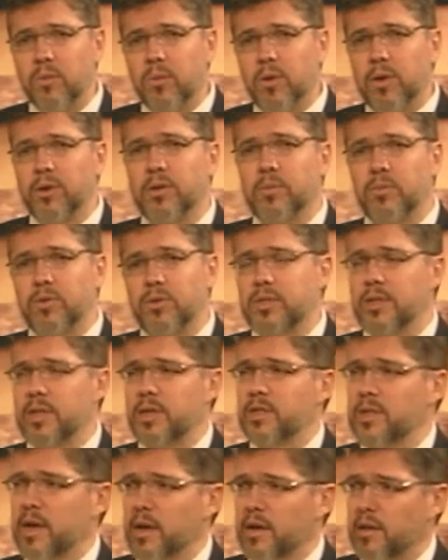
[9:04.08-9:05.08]
word that
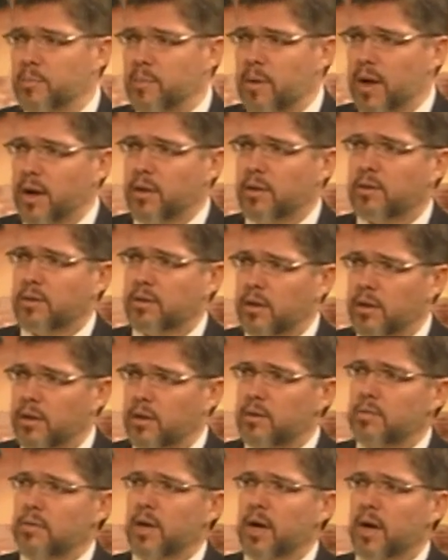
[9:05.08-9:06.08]
proceeds out of the mouth
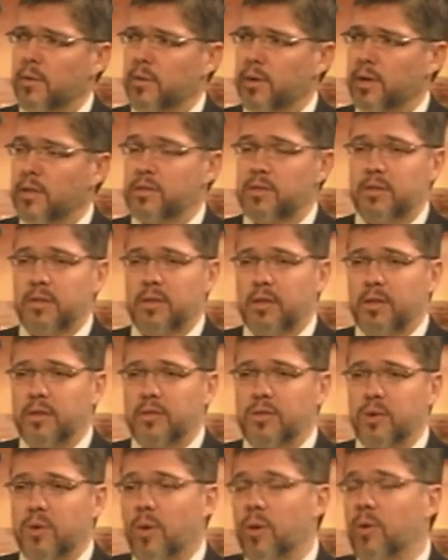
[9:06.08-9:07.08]
of Yahweh. He's,
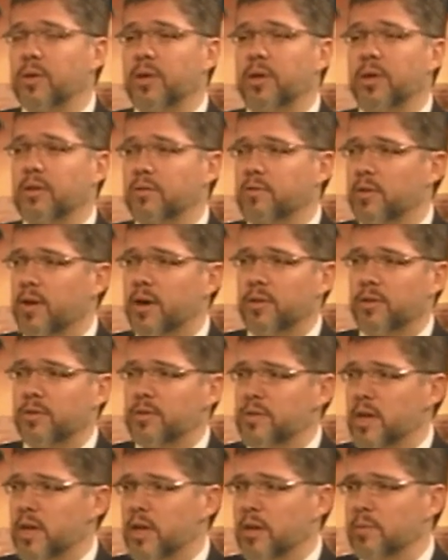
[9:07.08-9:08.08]
he's quoting the
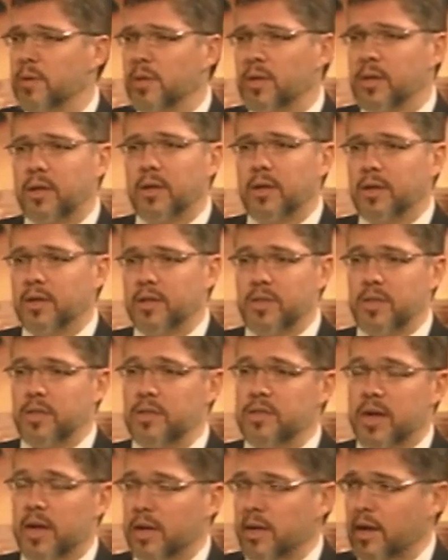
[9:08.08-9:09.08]
Father's name because
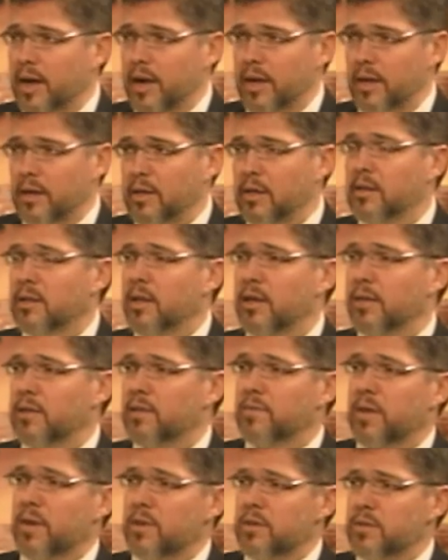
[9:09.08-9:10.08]
he's not hiding it like
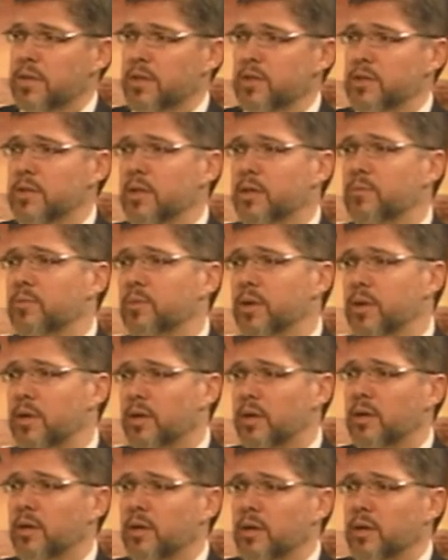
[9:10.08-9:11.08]
the Pharisees did with
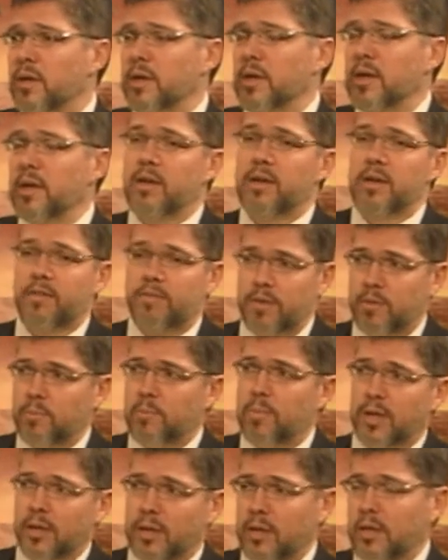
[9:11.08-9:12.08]
their
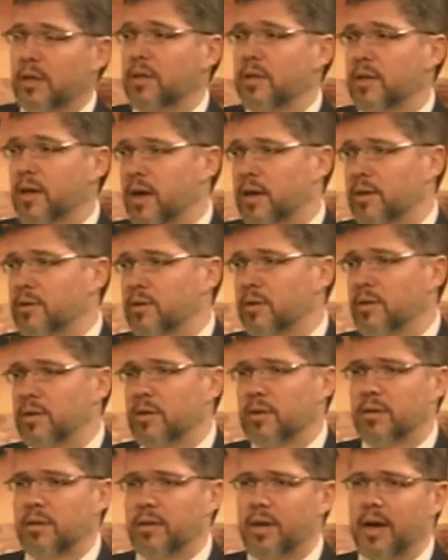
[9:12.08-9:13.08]
ineffability doctrine,
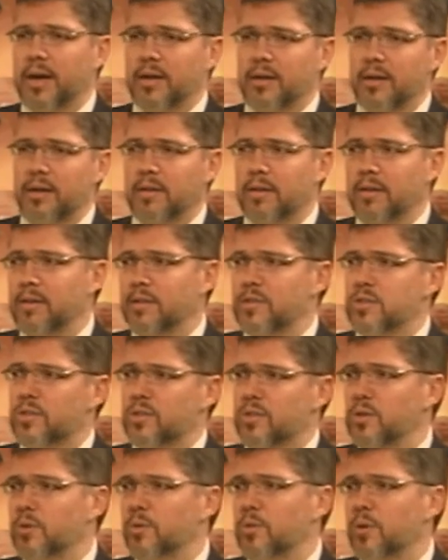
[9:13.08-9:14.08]
the, the idea that's
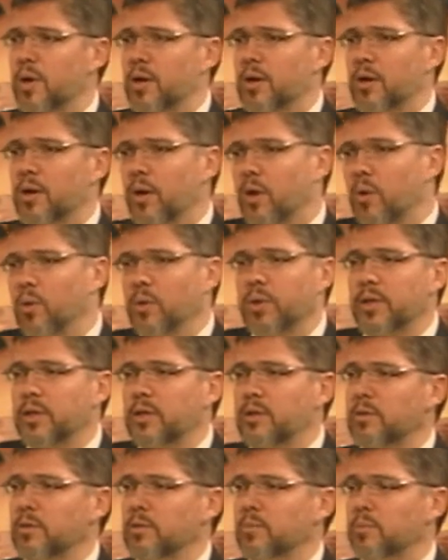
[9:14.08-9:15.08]
too holy
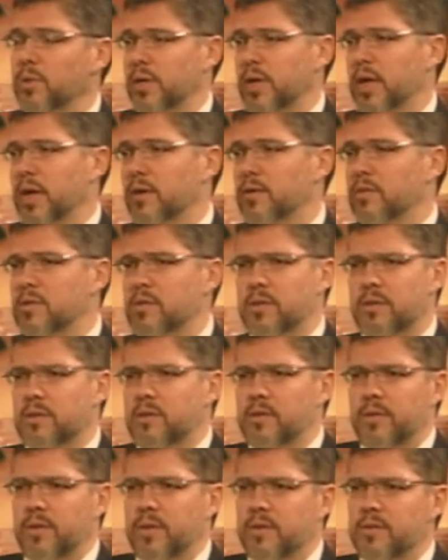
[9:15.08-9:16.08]
to pronounce. It,
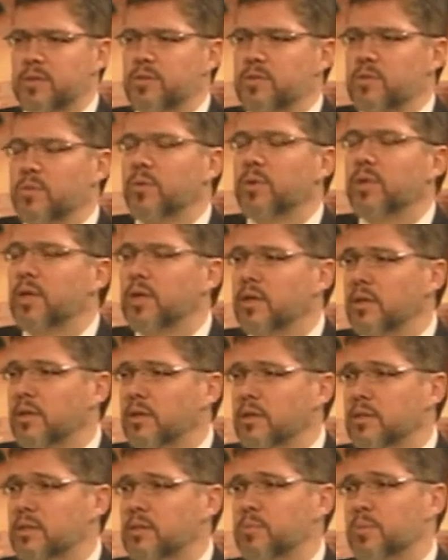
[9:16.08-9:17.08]
it's
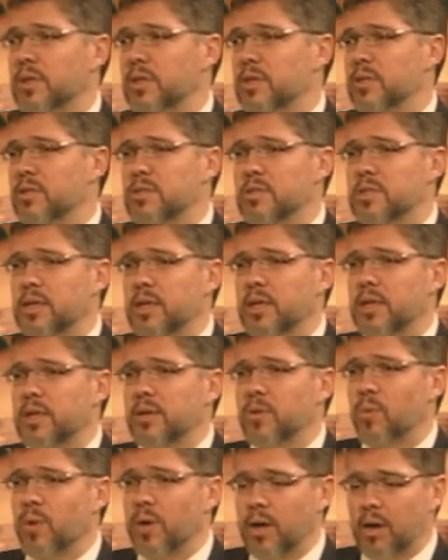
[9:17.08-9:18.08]
ridiculous because
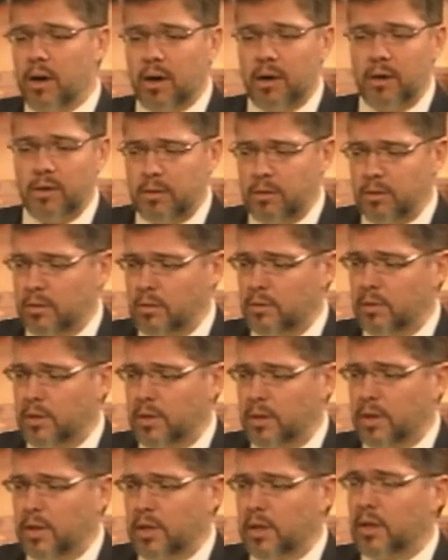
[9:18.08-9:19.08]
we are to
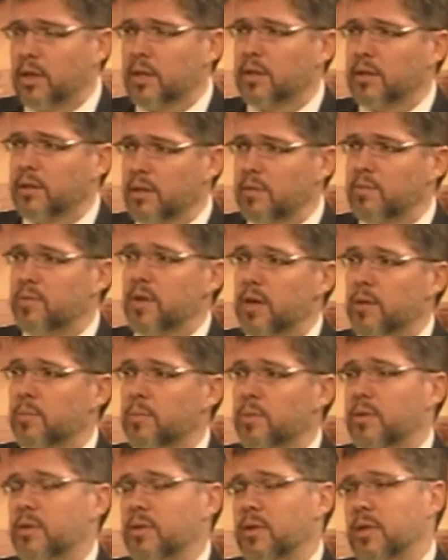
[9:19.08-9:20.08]
uh, lift up
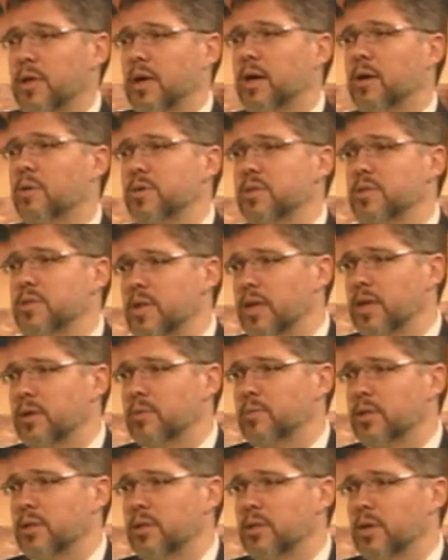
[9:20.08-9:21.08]
Yahweh's
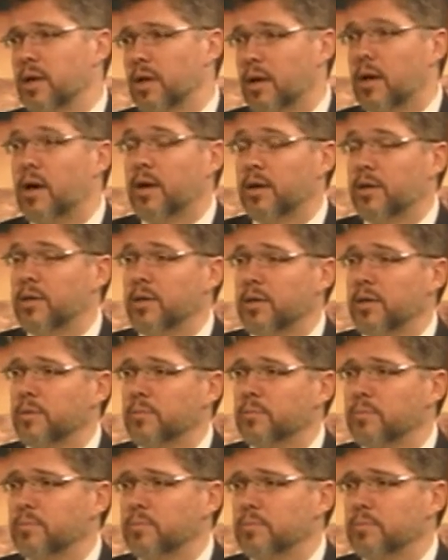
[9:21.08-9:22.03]
name and uh, honor him.